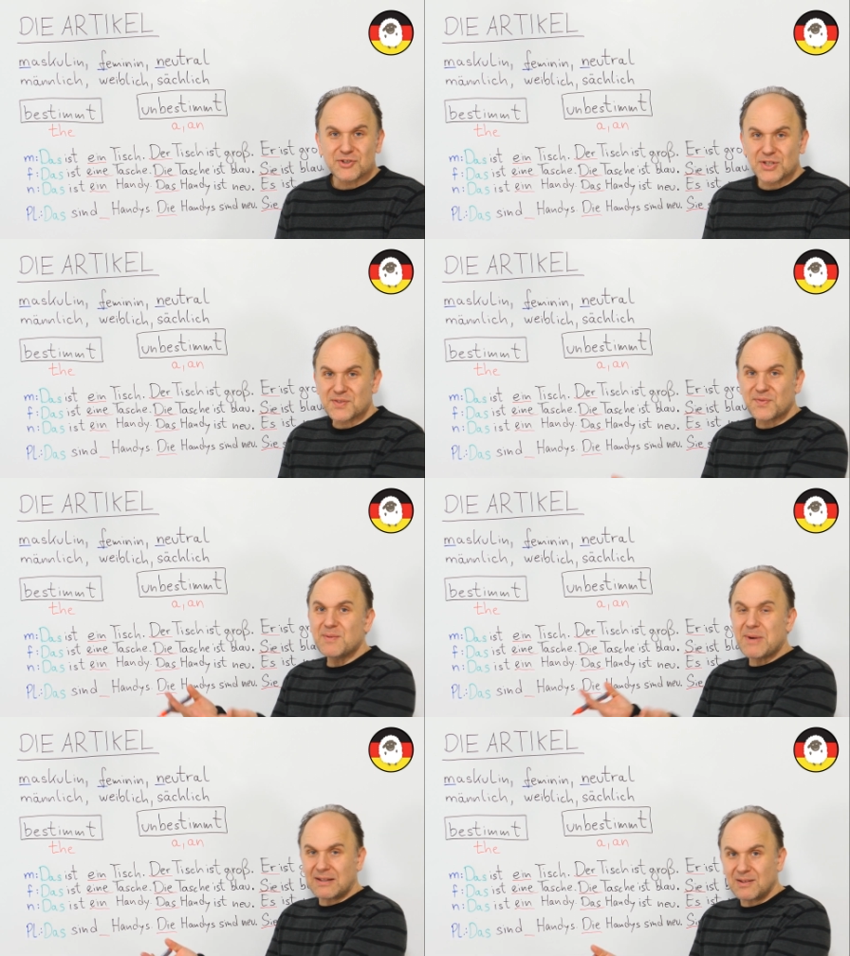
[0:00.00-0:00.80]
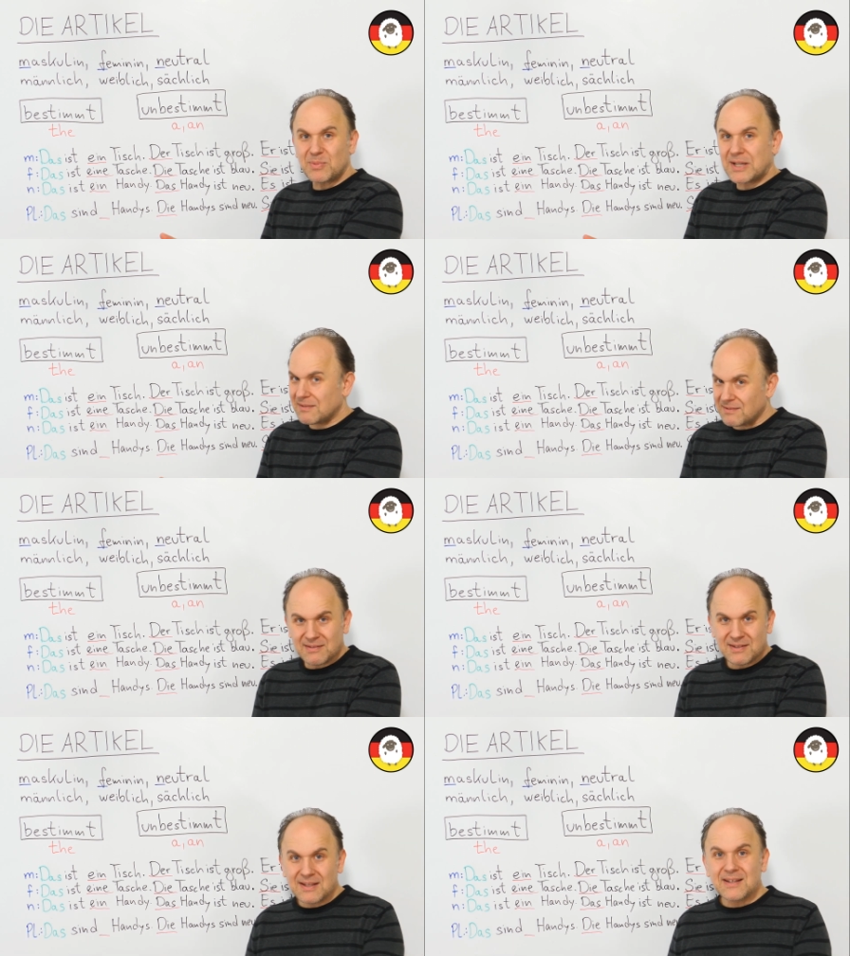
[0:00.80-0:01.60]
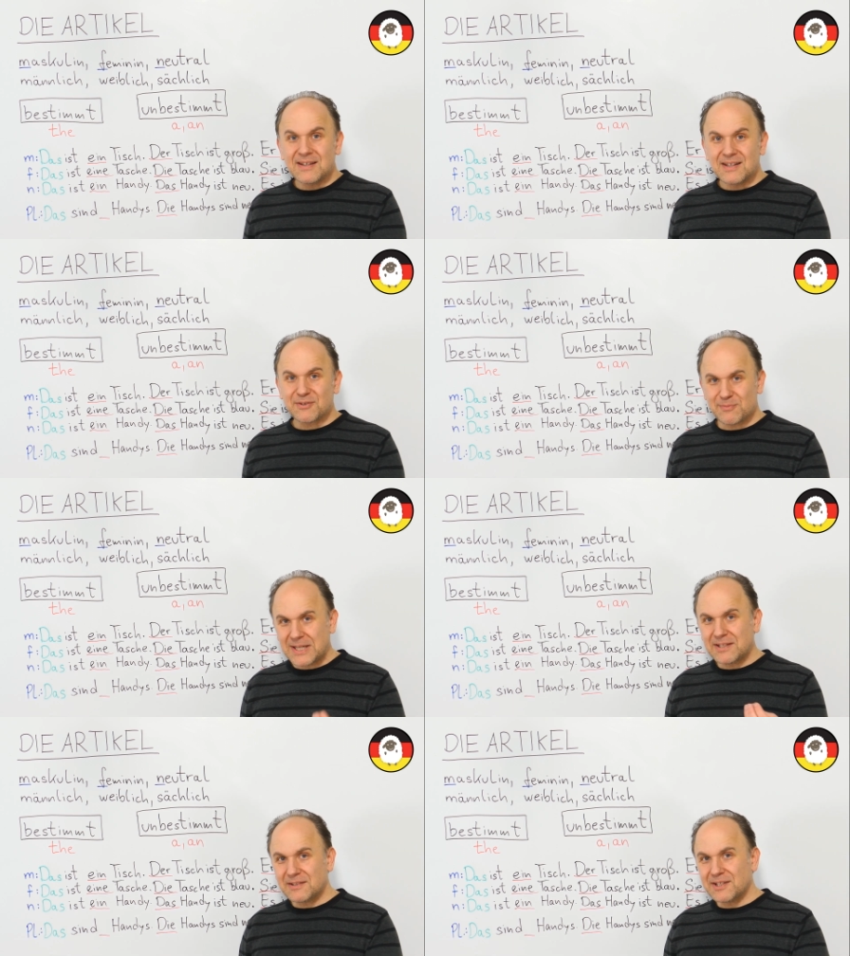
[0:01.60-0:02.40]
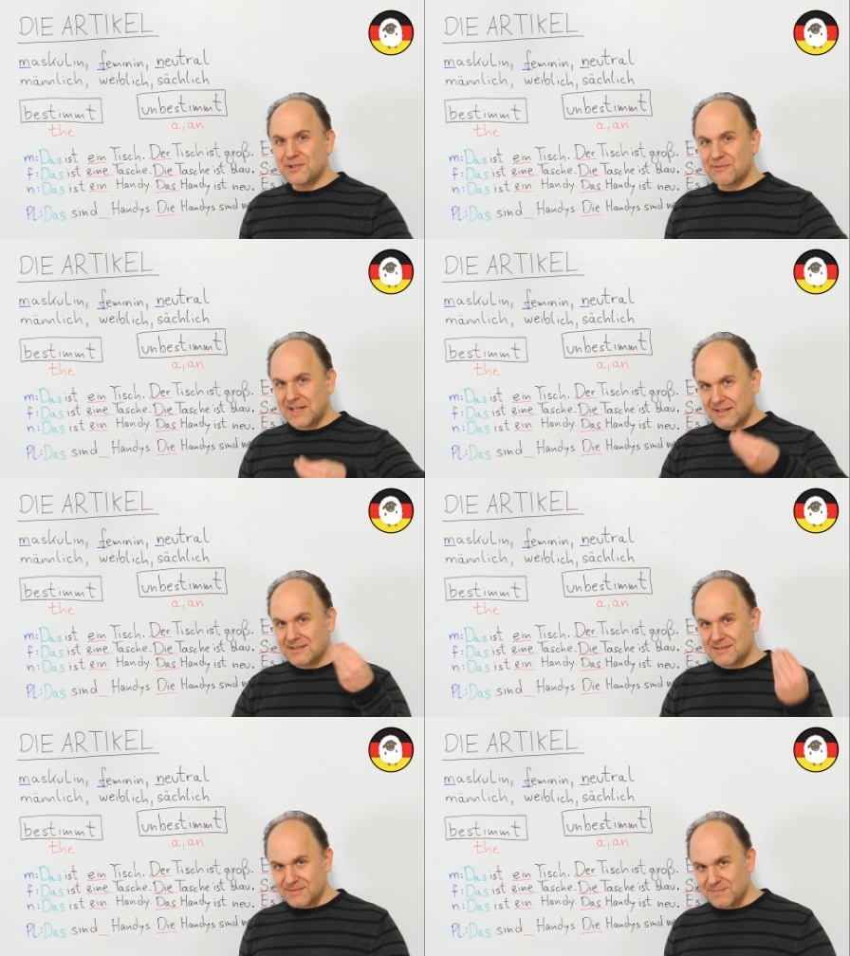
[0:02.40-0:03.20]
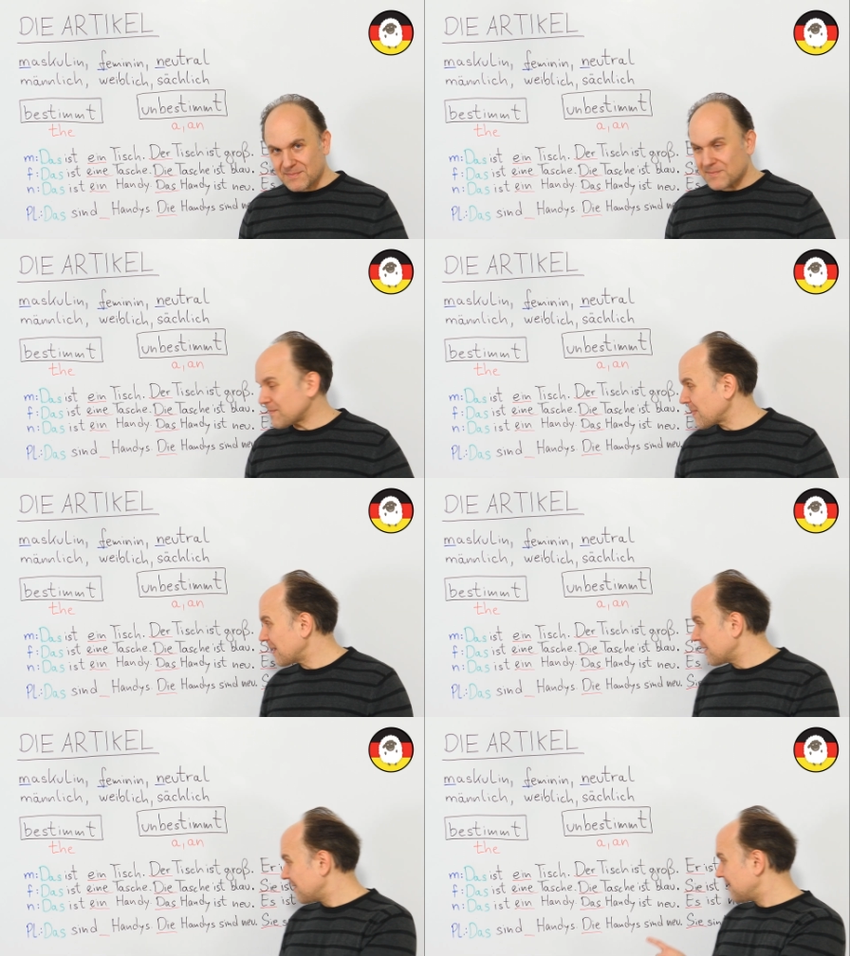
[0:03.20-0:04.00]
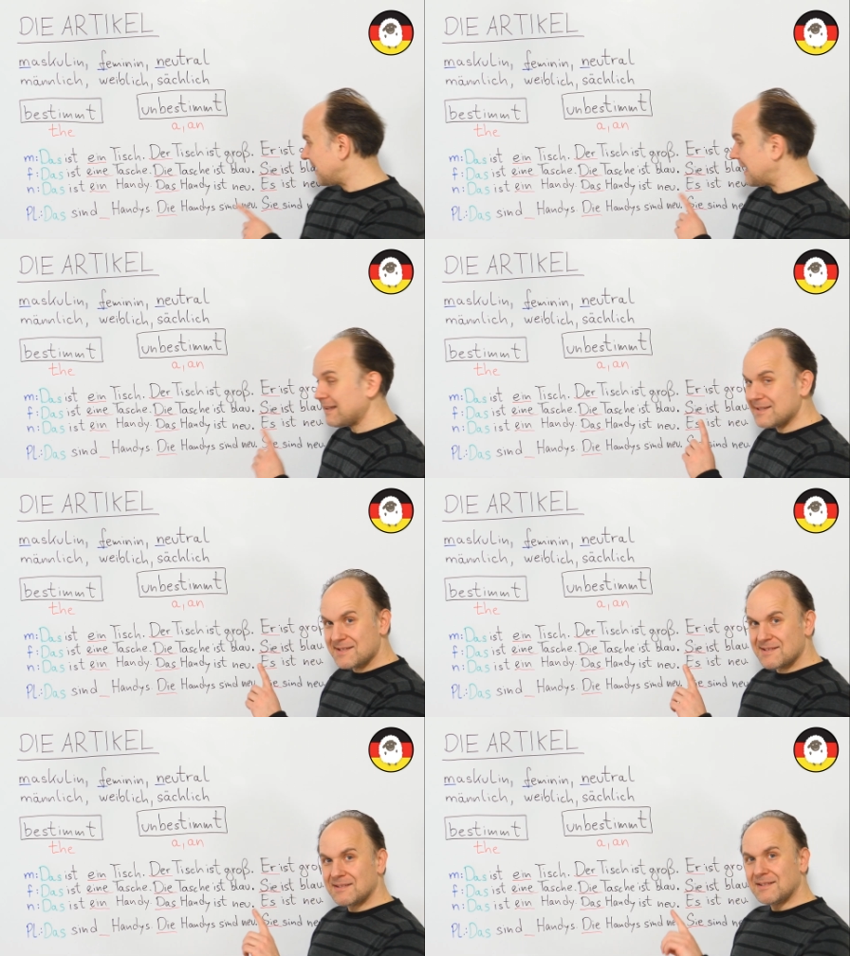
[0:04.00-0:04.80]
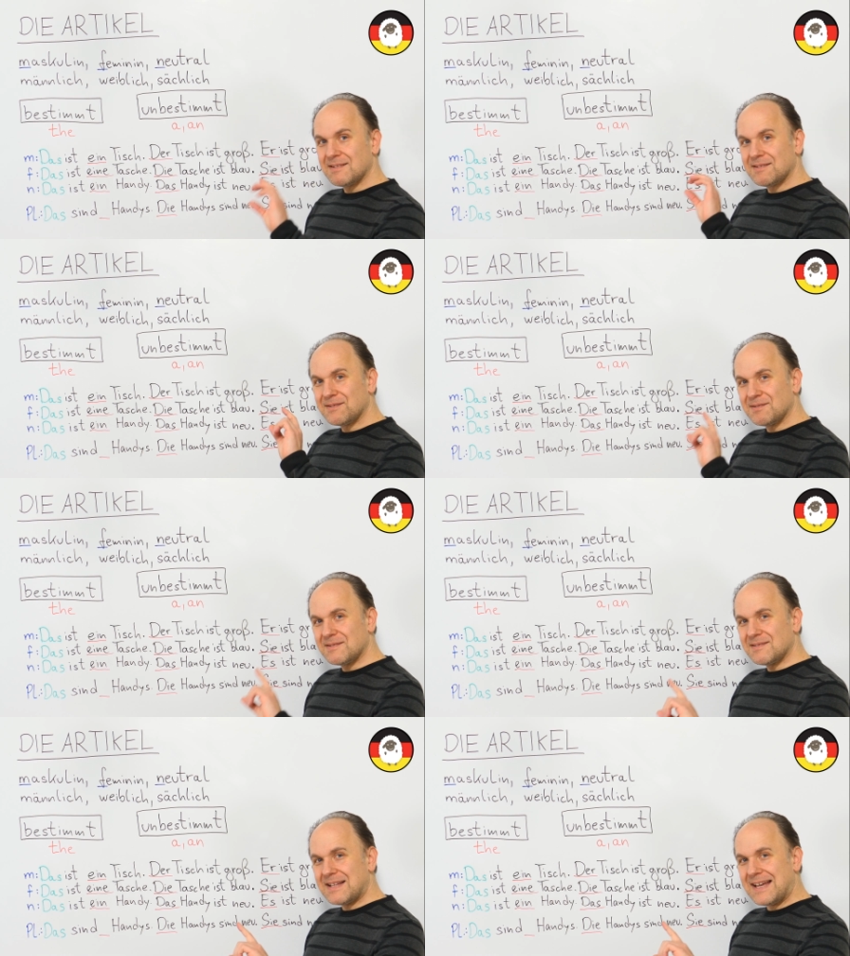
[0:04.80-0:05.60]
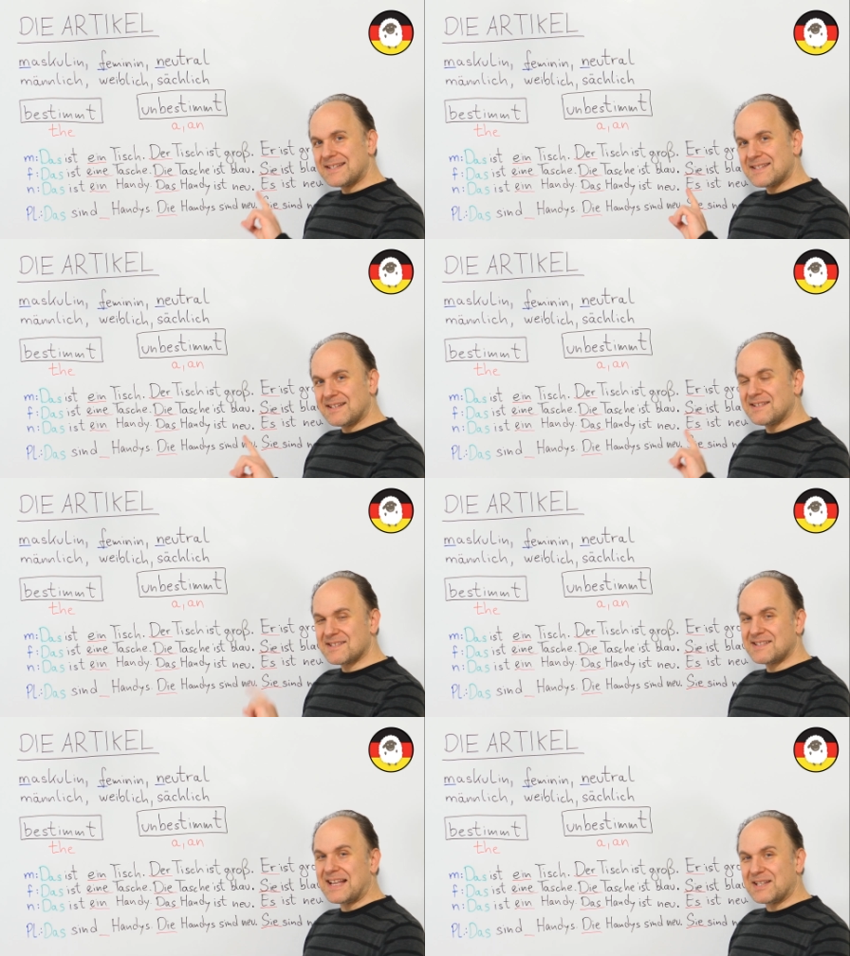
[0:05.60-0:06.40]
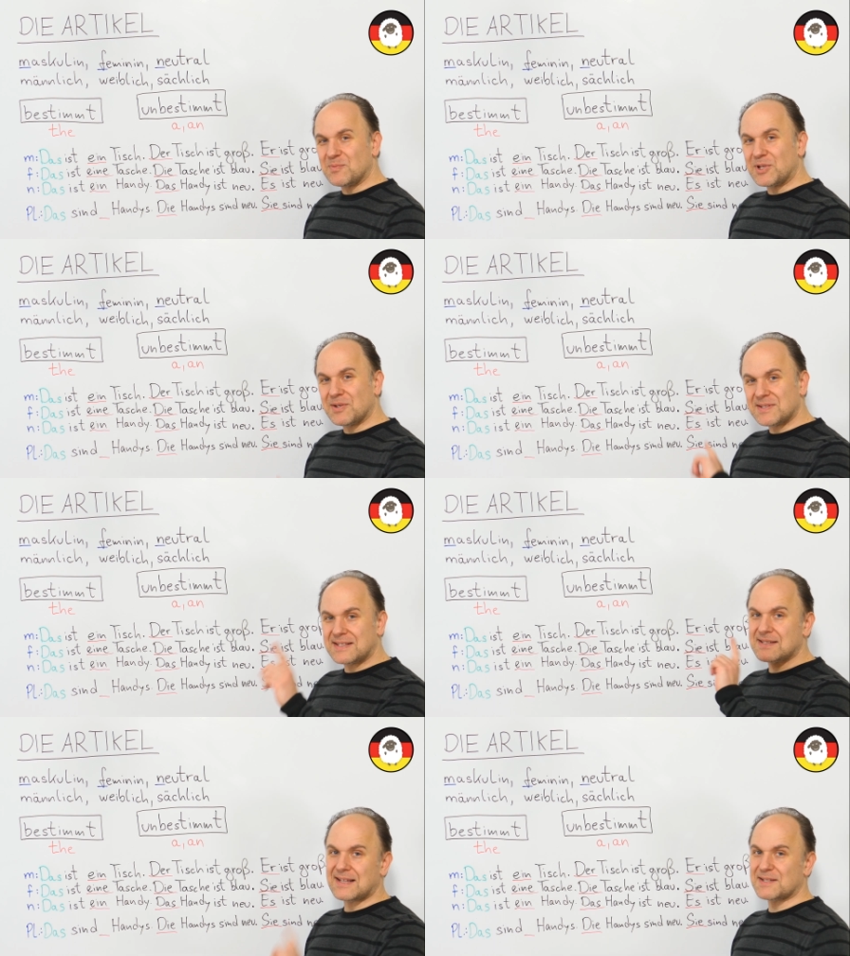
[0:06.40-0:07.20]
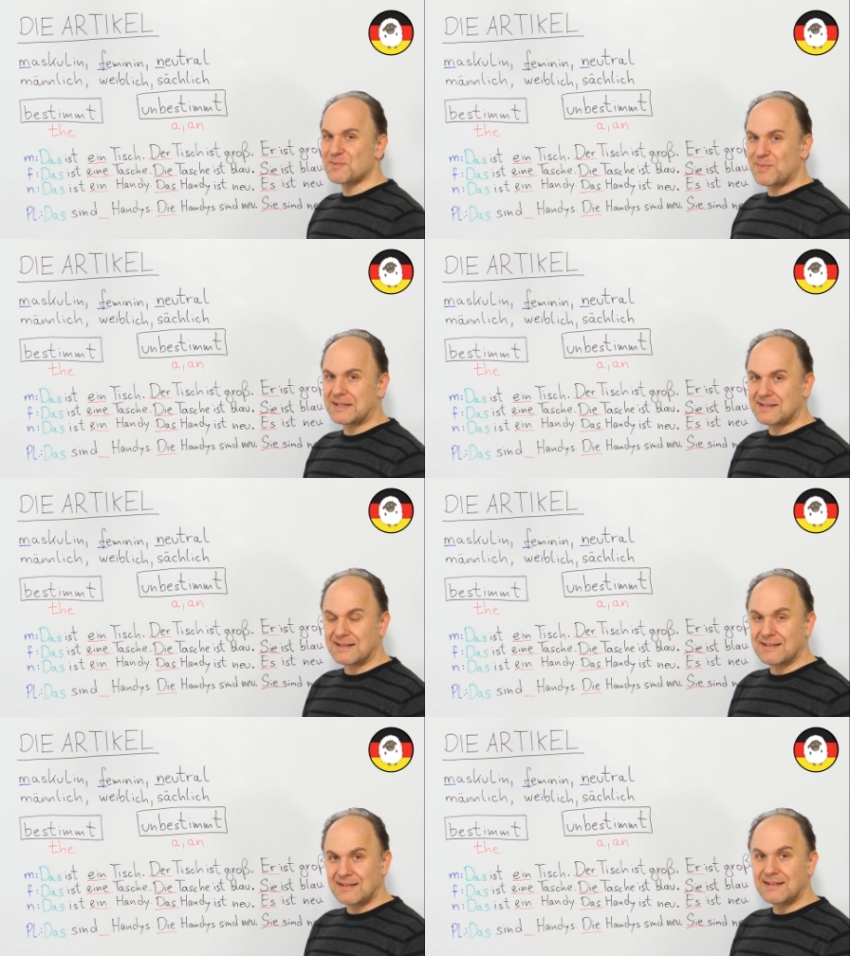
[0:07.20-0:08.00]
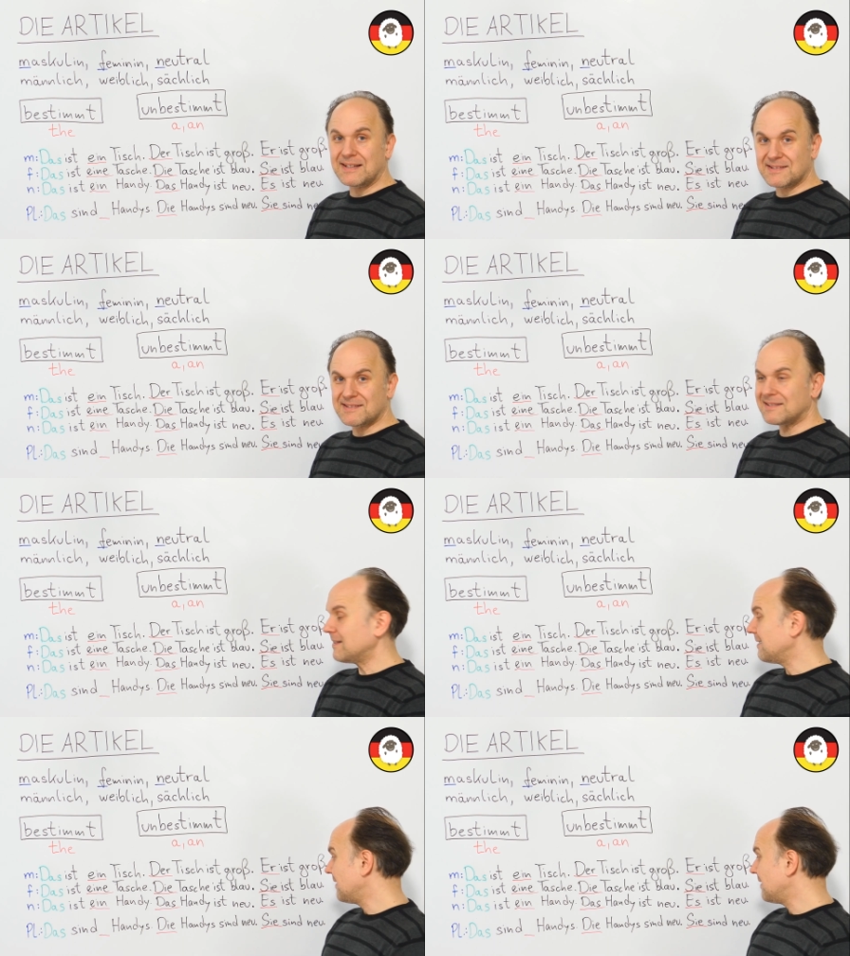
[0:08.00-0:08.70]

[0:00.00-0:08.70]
She's female. But grammatically correct is es ist nett because it's das Mädchen. Yes.